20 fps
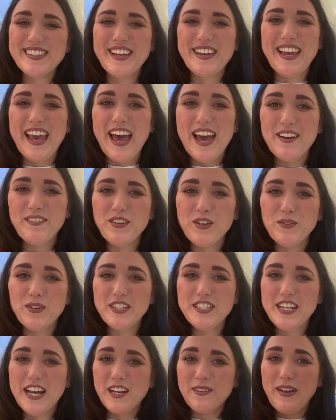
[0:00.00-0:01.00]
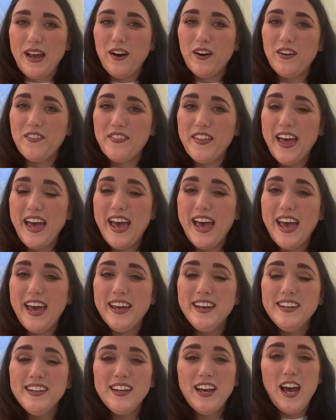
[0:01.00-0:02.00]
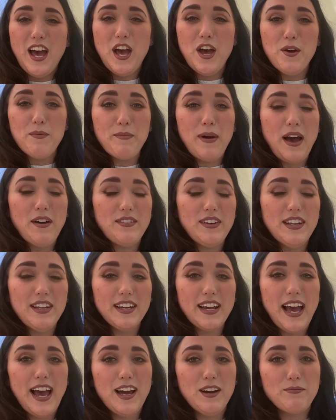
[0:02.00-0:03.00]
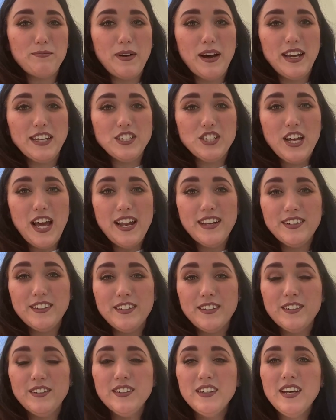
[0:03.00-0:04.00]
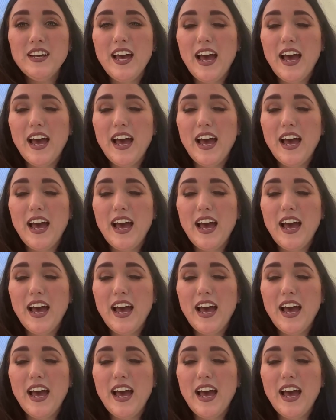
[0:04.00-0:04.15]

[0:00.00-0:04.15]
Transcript: So yeah, if you want to check me out on there, have a look at my channel.